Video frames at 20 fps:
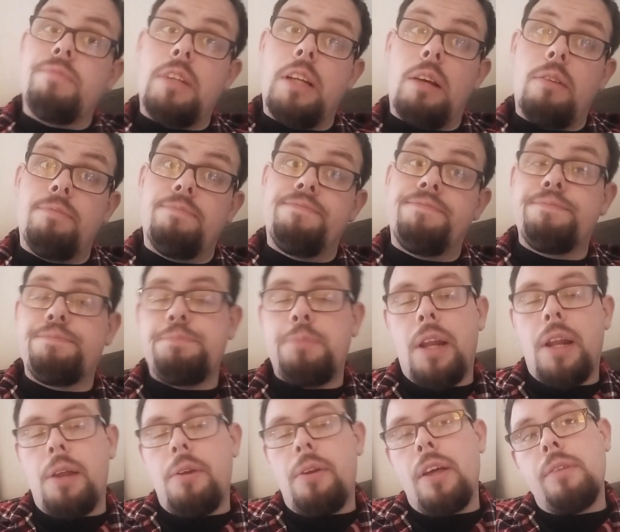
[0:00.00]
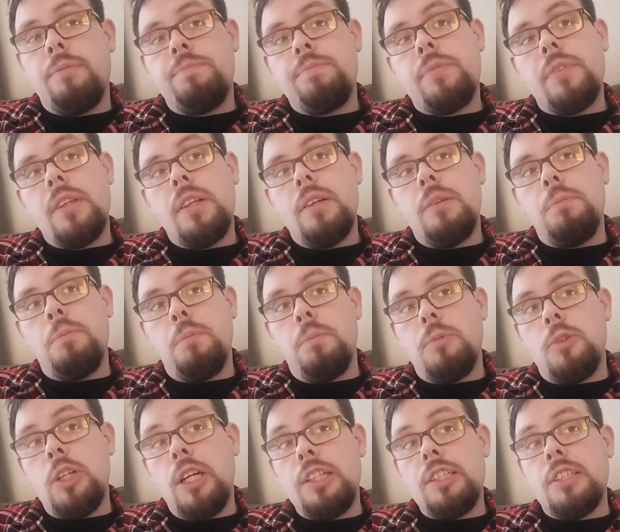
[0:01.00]
You know. But anyway,
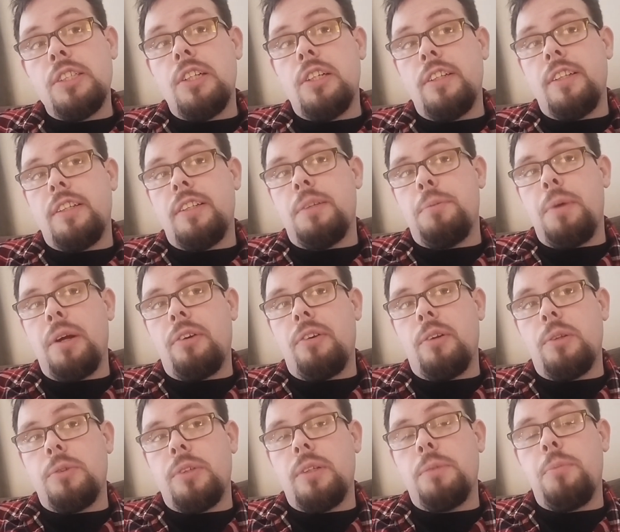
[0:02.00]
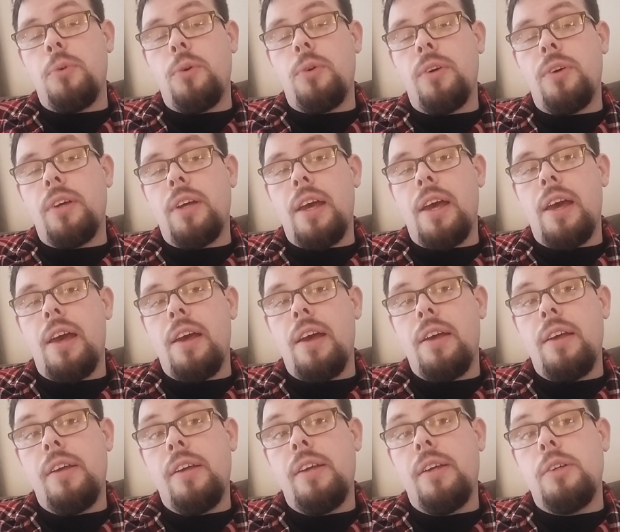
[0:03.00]
Chase is on in the background as well. But
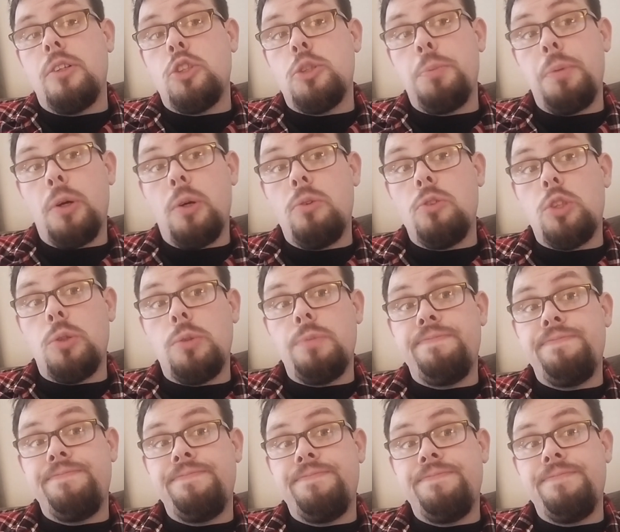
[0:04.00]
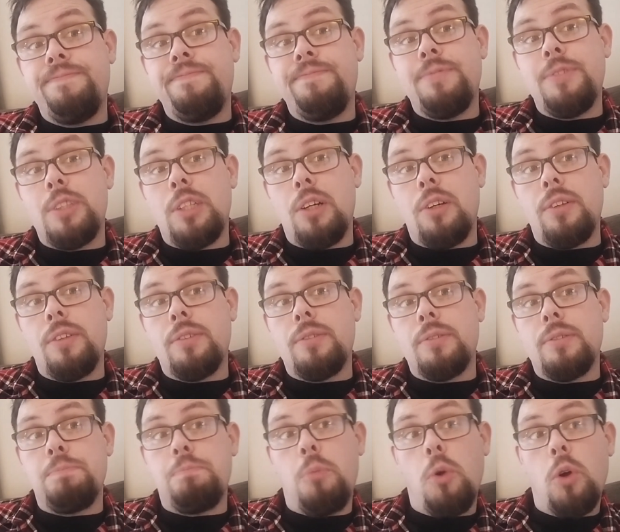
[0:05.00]
should be going soon. So
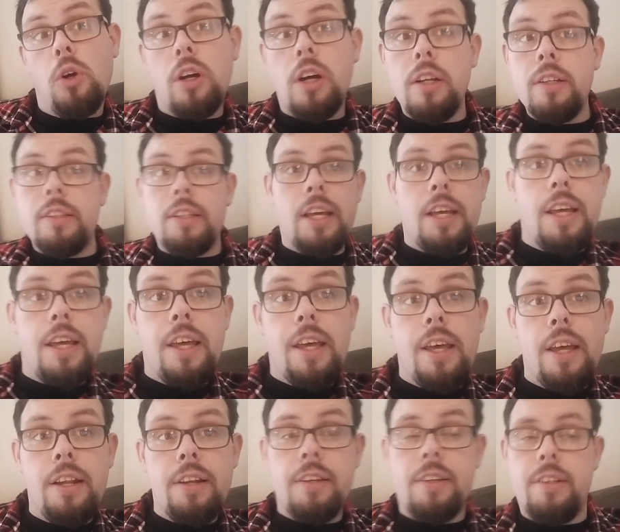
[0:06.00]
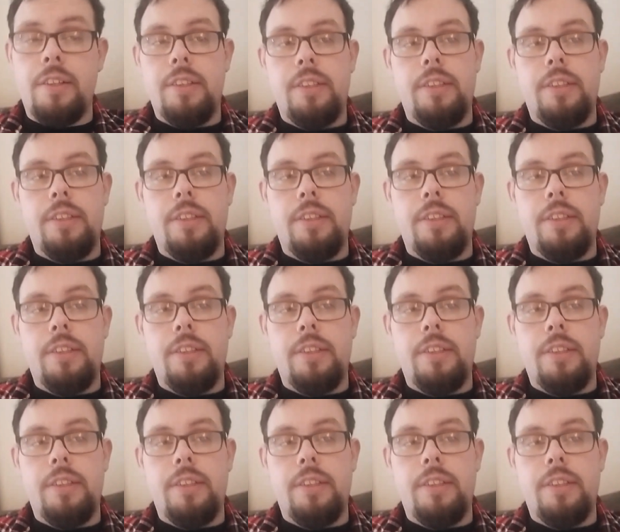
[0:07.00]
more content.